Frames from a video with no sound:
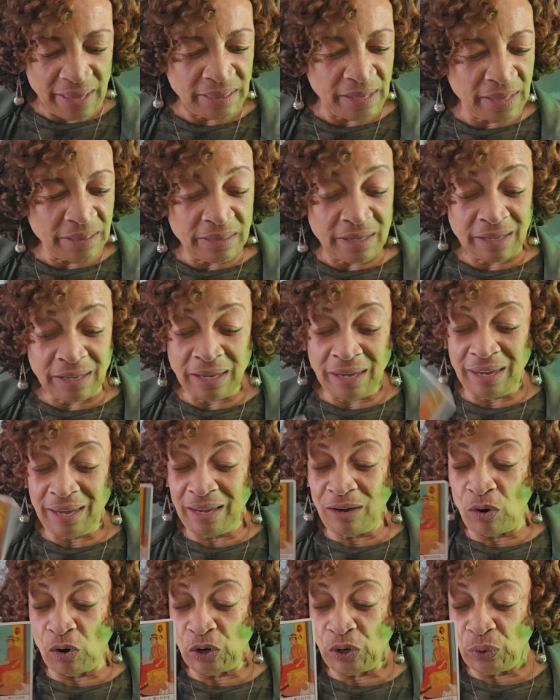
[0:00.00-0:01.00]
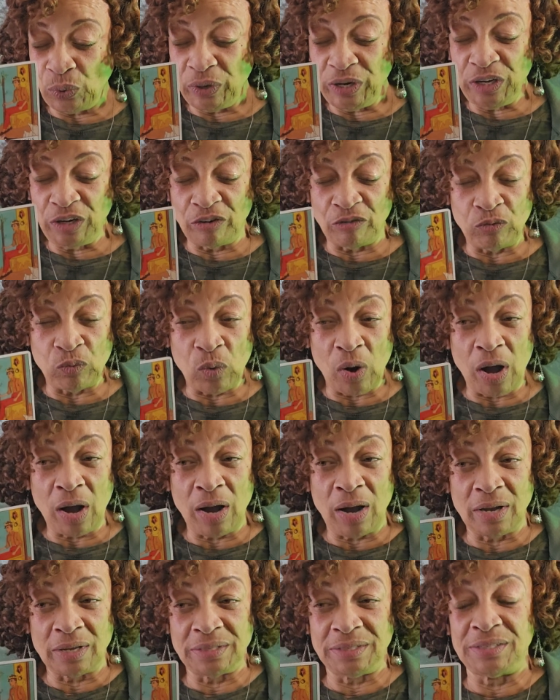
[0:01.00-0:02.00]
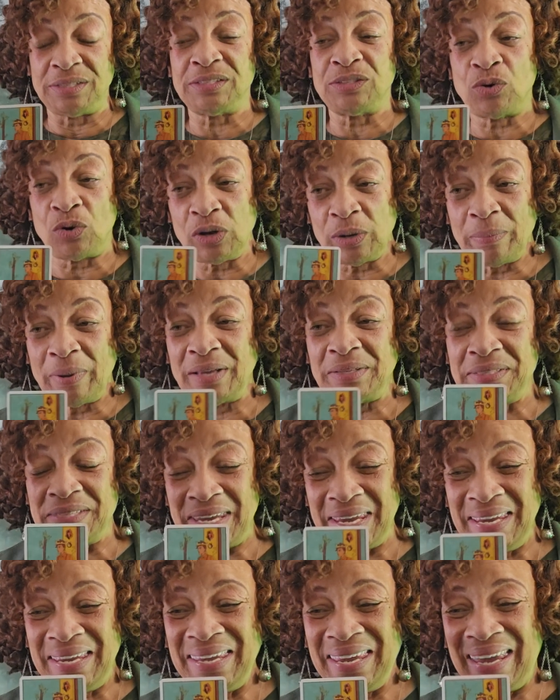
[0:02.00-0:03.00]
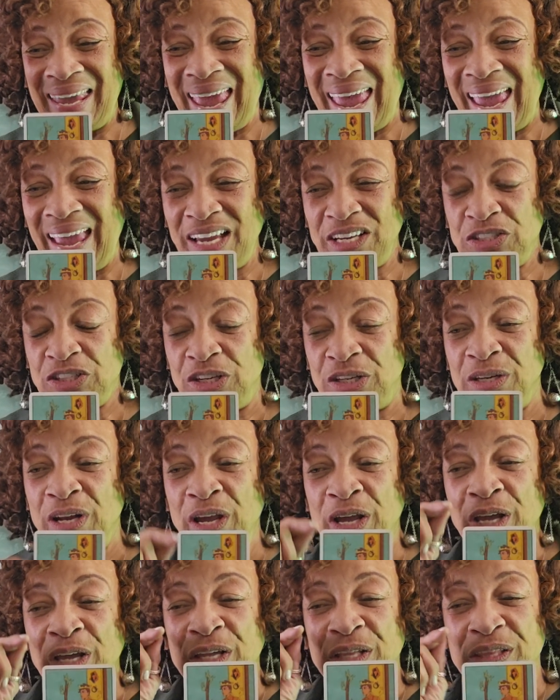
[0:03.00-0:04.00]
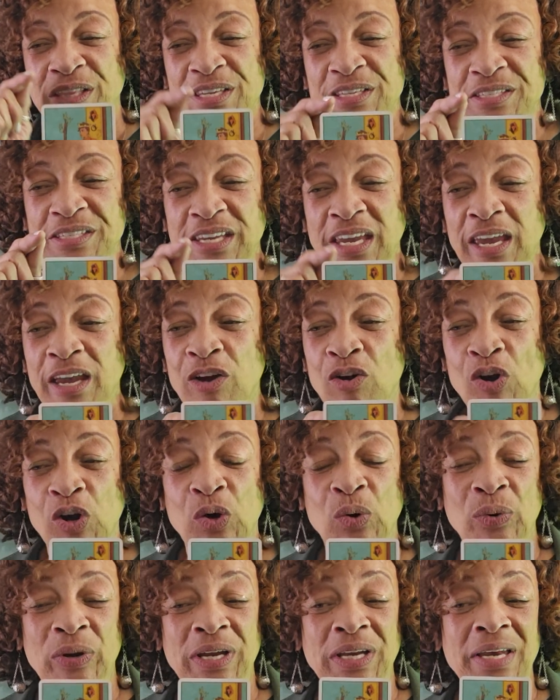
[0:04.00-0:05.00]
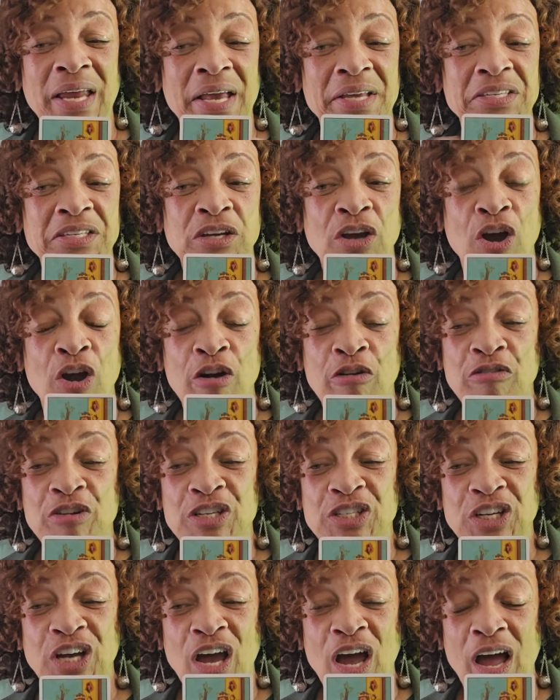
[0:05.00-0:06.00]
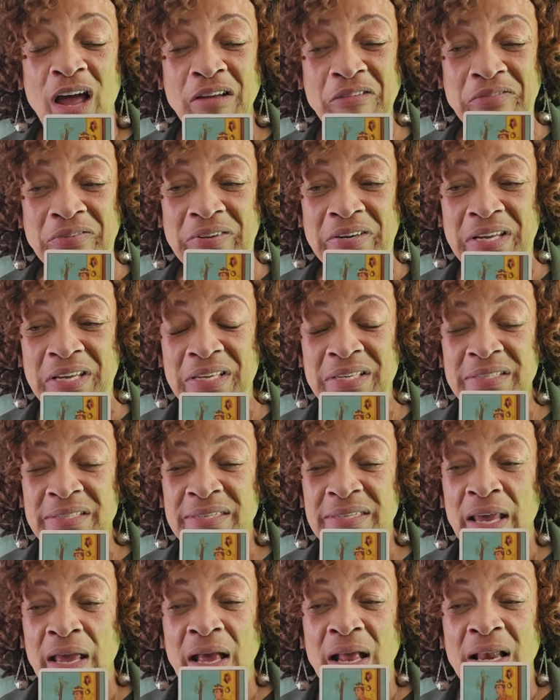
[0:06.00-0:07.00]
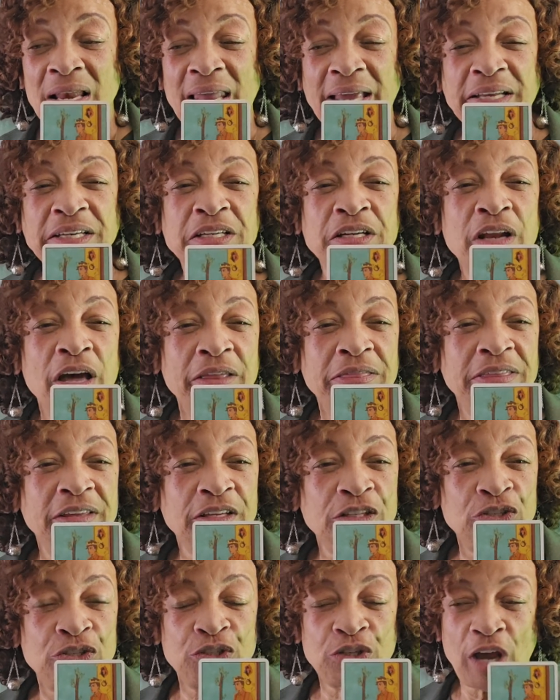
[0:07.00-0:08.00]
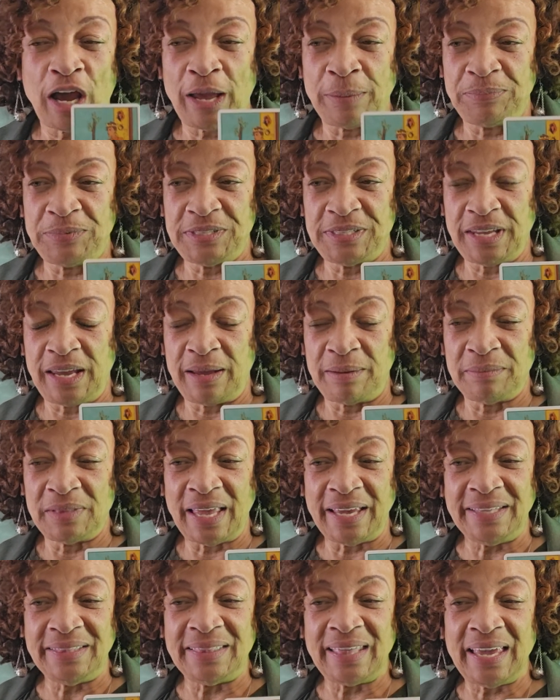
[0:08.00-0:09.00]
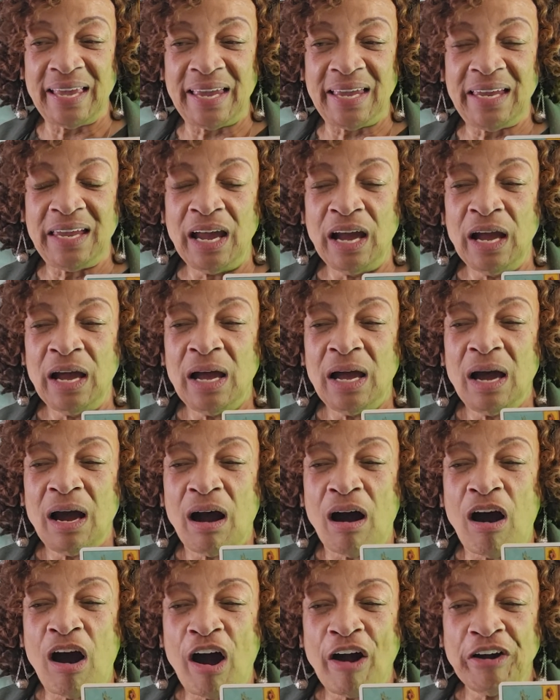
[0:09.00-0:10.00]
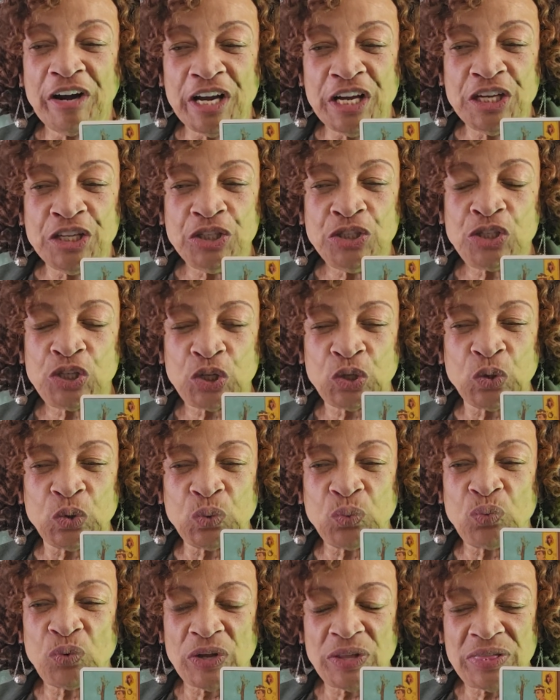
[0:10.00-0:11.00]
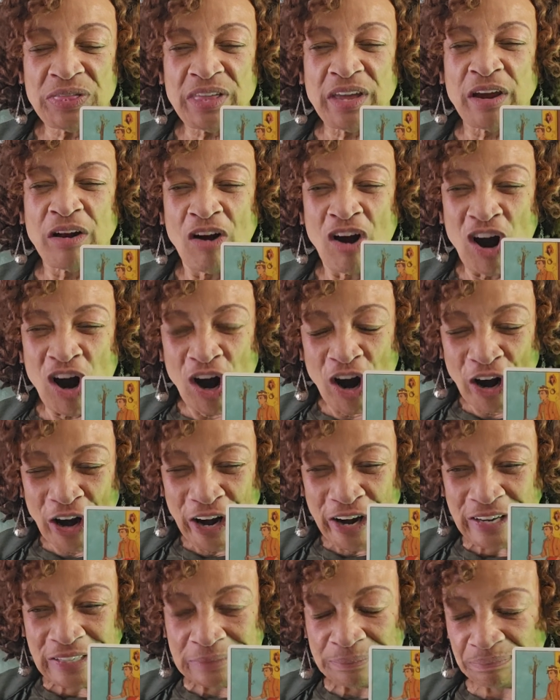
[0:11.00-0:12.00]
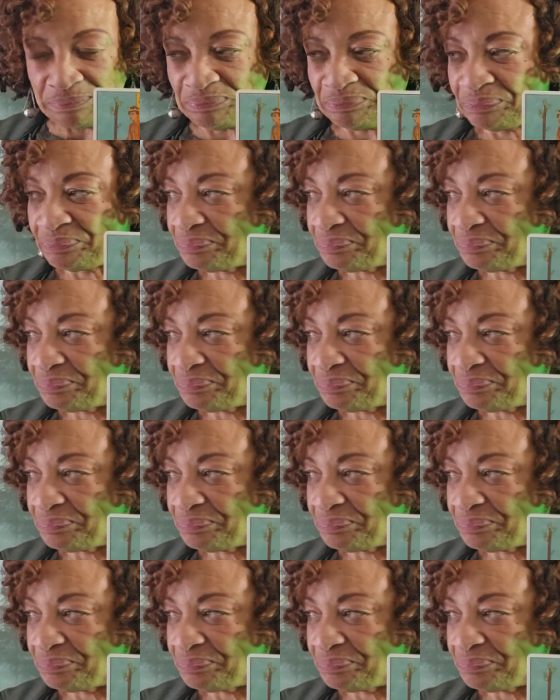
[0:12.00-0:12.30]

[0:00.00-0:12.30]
And then the King or Queen of Wands, talk about taking action. This King or Queen has courage, confidence, like nothing stops them. Like they are in tune with their heart.